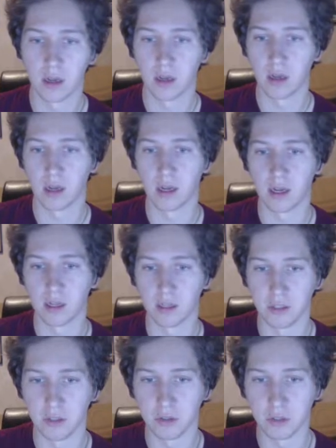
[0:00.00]

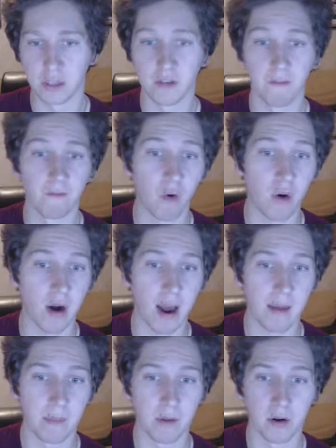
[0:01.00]
Uses 4
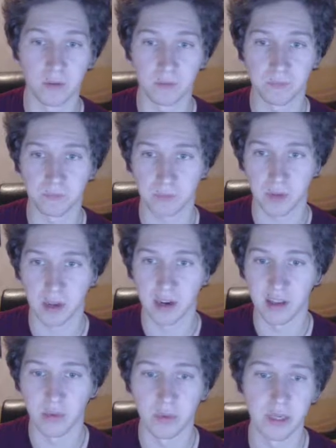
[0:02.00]
ammo, and
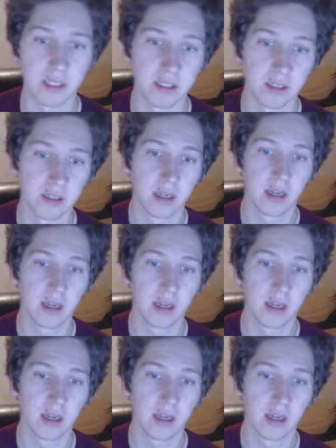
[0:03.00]
it reads: